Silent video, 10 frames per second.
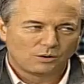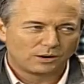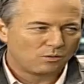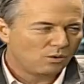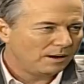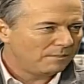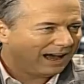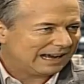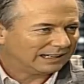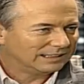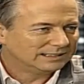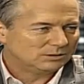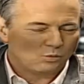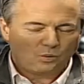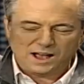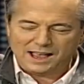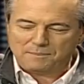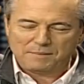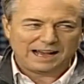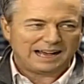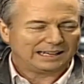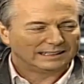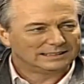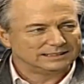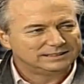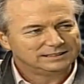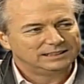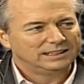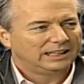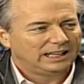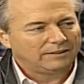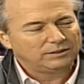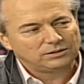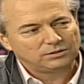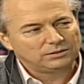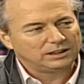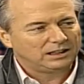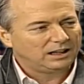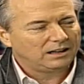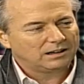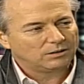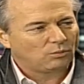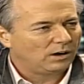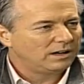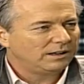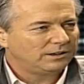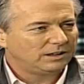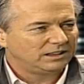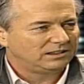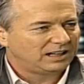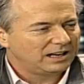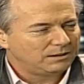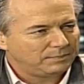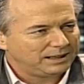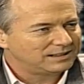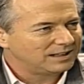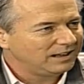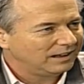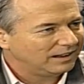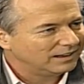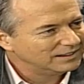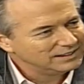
Going way back, way back, even to the year 110 BC,